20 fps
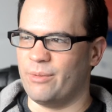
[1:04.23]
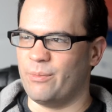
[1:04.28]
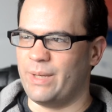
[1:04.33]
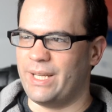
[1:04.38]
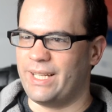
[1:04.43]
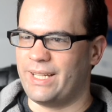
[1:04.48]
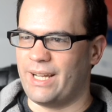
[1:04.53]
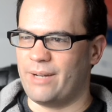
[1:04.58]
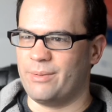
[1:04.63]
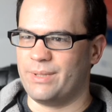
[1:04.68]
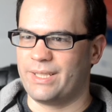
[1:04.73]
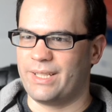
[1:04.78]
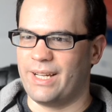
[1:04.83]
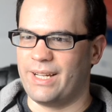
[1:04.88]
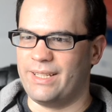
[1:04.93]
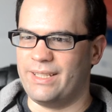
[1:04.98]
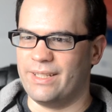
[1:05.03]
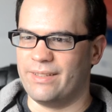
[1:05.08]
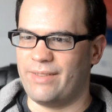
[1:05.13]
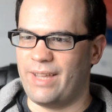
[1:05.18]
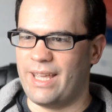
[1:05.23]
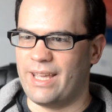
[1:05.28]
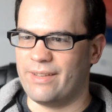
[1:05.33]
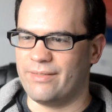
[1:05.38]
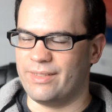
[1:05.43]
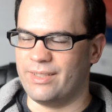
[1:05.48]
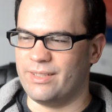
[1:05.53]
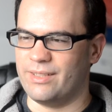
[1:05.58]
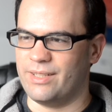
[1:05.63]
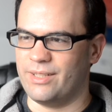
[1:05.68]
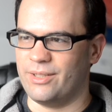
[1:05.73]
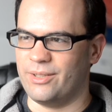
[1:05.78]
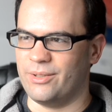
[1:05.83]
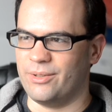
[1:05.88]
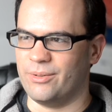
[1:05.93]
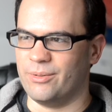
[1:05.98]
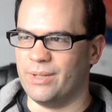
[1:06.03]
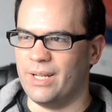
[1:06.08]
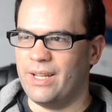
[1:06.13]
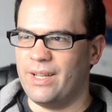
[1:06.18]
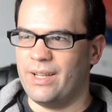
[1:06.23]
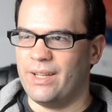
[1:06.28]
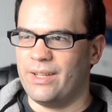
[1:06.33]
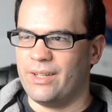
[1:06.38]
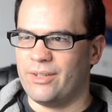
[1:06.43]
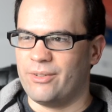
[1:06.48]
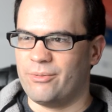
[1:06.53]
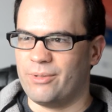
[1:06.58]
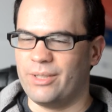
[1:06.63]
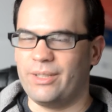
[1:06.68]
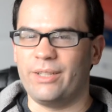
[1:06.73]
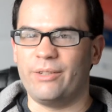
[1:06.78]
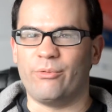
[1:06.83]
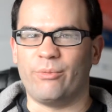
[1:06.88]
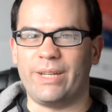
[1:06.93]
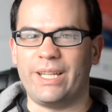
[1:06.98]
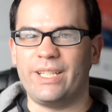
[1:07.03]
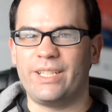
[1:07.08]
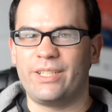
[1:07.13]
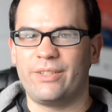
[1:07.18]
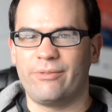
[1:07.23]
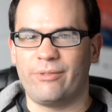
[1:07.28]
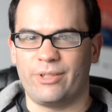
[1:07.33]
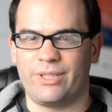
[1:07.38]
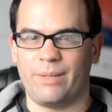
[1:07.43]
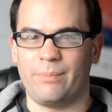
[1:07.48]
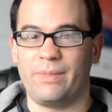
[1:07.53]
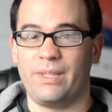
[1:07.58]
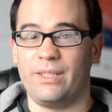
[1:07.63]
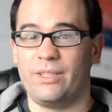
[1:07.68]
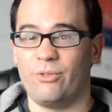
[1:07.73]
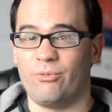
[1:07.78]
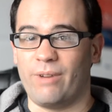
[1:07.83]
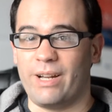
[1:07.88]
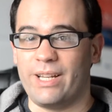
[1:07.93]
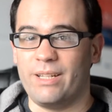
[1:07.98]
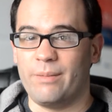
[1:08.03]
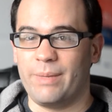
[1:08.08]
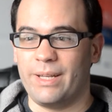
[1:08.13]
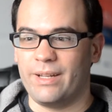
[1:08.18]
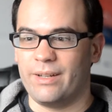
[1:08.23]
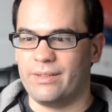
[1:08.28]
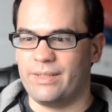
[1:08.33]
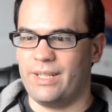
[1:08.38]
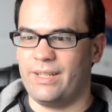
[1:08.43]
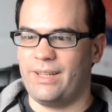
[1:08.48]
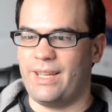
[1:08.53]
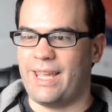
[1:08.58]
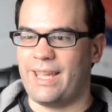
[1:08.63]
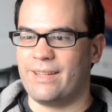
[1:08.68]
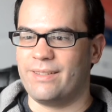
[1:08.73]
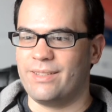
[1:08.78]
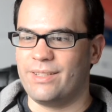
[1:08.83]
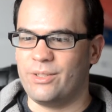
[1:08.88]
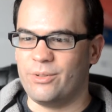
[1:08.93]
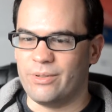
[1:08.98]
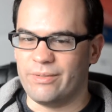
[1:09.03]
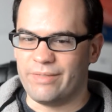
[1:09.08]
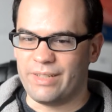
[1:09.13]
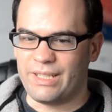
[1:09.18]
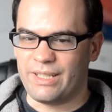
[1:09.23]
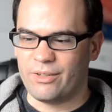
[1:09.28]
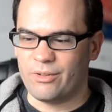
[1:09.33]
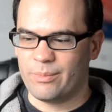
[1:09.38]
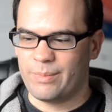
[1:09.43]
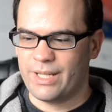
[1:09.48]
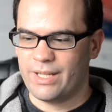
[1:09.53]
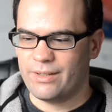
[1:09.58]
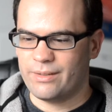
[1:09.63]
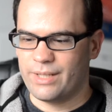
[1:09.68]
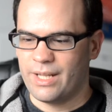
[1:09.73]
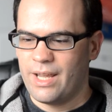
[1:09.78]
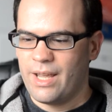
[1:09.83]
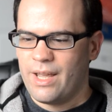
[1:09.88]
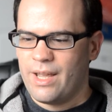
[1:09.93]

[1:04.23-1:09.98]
week I was kind of having to really reach for something to write about and do a video about.